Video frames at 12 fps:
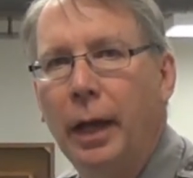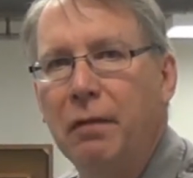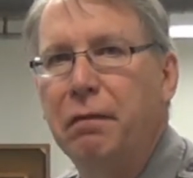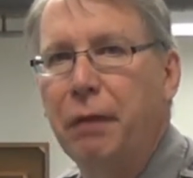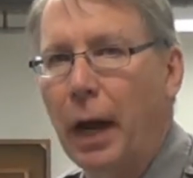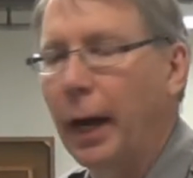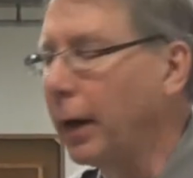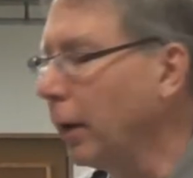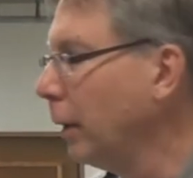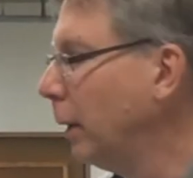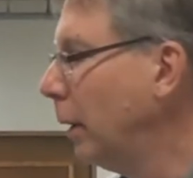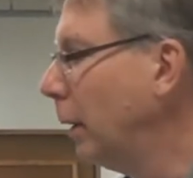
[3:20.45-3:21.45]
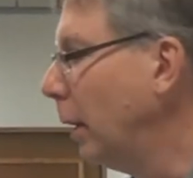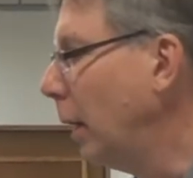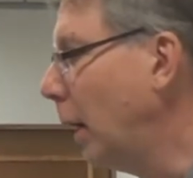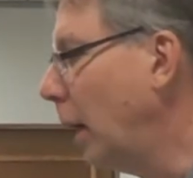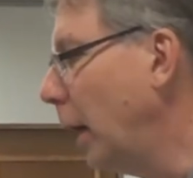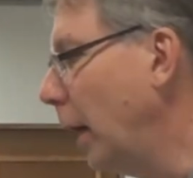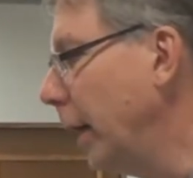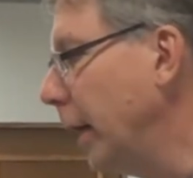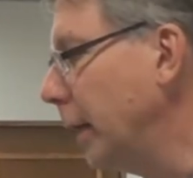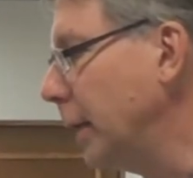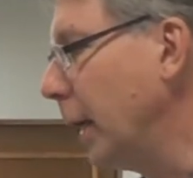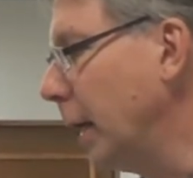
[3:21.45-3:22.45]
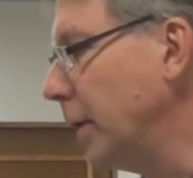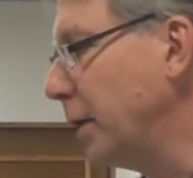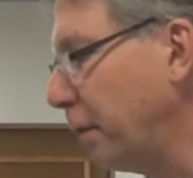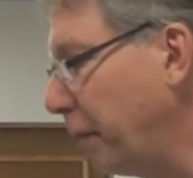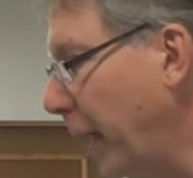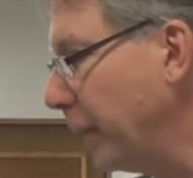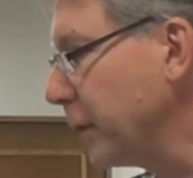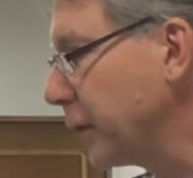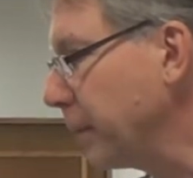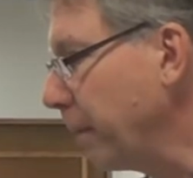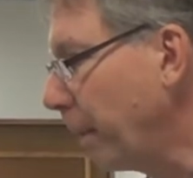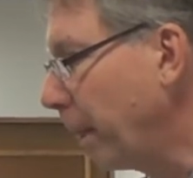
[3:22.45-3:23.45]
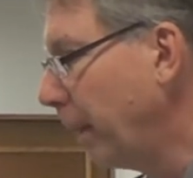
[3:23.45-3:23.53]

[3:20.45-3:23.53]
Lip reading: and fire in defense.